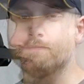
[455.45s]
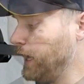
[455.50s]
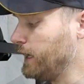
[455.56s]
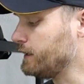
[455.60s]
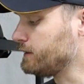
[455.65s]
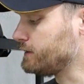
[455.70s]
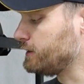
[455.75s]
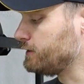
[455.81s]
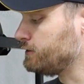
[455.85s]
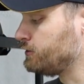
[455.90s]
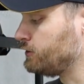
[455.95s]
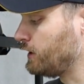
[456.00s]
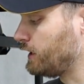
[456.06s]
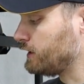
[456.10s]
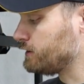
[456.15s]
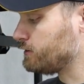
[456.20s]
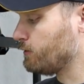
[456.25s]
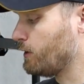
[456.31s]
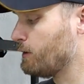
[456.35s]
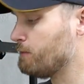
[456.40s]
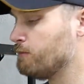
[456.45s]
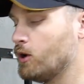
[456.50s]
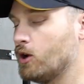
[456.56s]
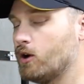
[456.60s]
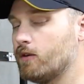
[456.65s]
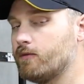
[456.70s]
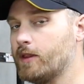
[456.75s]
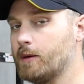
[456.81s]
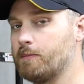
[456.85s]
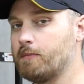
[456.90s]
Is to just
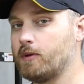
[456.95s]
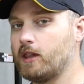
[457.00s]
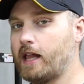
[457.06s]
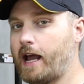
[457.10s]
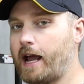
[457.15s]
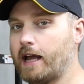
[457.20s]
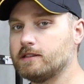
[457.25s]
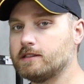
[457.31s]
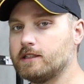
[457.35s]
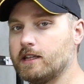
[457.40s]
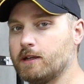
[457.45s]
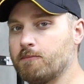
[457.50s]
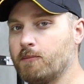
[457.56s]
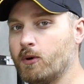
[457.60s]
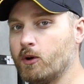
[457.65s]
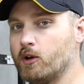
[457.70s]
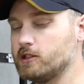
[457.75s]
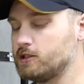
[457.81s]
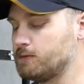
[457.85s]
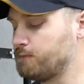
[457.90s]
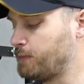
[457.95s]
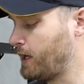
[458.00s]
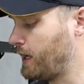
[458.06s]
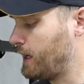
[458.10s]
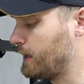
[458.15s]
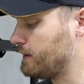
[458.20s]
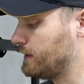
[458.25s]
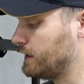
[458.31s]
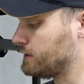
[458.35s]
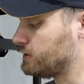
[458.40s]
remove the plastic push
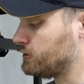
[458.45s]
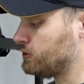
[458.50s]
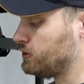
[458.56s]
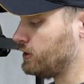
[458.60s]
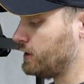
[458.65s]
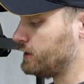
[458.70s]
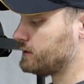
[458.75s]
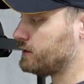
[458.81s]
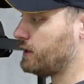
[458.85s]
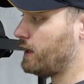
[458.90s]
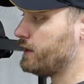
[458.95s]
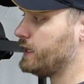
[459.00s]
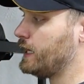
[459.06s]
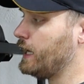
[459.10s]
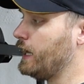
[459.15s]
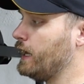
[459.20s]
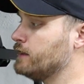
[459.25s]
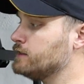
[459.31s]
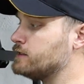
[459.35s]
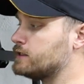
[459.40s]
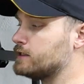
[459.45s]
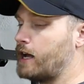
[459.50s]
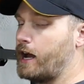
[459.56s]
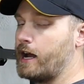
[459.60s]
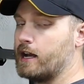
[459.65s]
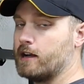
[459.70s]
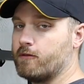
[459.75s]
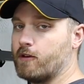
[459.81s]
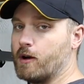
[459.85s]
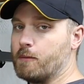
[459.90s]
pin that's just on the
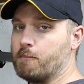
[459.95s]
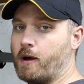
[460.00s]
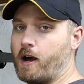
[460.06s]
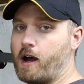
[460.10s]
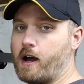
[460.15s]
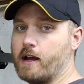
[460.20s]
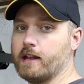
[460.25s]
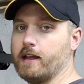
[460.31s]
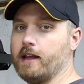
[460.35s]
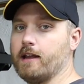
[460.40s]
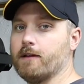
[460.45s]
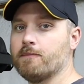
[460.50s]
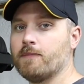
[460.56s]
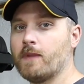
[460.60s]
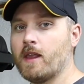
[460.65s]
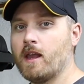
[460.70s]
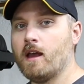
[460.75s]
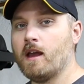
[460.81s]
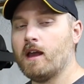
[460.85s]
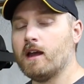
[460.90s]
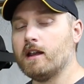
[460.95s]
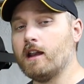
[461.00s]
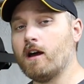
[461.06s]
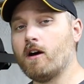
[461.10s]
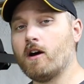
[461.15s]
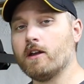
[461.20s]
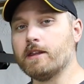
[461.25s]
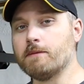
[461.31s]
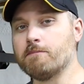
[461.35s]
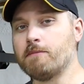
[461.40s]
inside of our body.
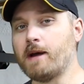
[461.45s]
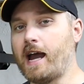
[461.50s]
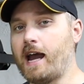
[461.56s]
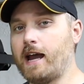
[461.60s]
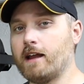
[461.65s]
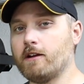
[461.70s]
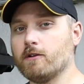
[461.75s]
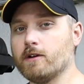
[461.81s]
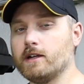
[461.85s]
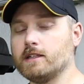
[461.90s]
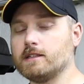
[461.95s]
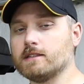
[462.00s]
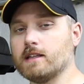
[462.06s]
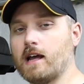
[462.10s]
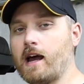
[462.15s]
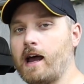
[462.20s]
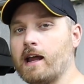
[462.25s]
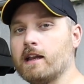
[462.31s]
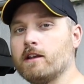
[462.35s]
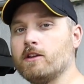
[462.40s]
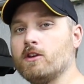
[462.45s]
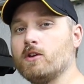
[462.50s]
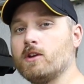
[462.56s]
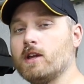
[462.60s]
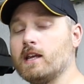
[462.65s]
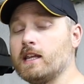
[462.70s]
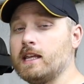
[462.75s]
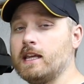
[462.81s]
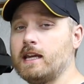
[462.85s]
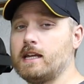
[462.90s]
Now, on the battery side, you
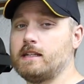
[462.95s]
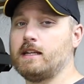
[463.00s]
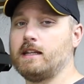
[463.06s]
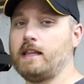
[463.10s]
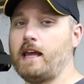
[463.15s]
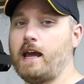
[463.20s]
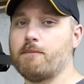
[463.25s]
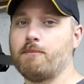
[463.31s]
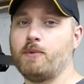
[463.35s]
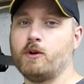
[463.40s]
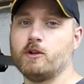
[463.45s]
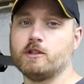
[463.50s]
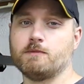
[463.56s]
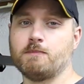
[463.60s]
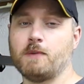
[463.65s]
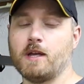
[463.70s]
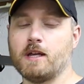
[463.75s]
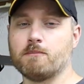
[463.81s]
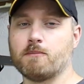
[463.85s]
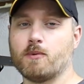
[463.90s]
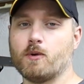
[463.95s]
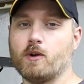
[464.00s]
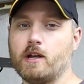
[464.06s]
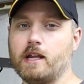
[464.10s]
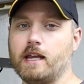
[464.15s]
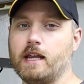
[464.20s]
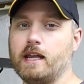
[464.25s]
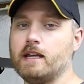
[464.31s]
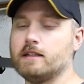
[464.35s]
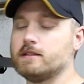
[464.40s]
can get to that push pin
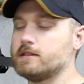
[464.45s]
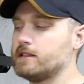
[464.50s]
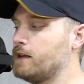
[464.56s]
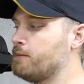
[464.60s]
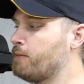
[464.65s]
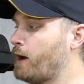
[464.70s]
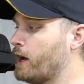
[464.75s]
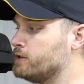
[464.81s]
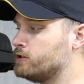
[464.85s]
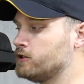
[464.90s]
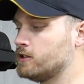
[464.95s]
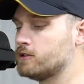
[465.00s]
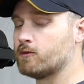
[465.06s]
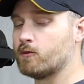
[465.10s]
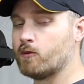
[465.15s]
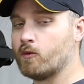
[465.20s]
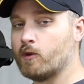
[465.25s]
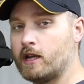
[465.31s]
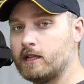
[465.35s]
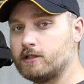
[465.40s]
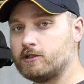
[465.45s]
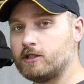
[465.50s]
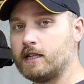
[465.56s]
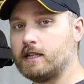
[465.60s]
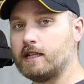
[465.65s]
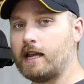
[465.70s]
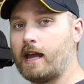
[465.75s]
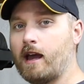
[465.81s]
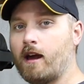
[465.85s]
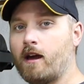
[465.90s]
pretty easily by just
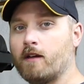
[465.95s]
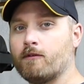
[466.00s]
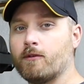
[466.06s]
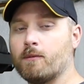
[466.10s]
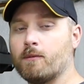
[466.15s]
reaching down